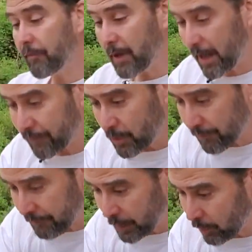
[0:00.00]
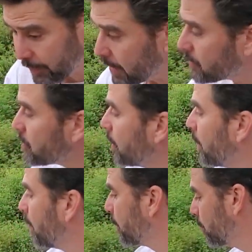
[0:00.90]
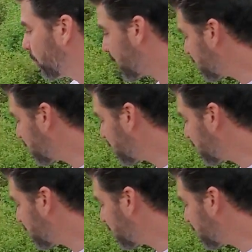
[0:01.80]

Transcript: after you fill this, you want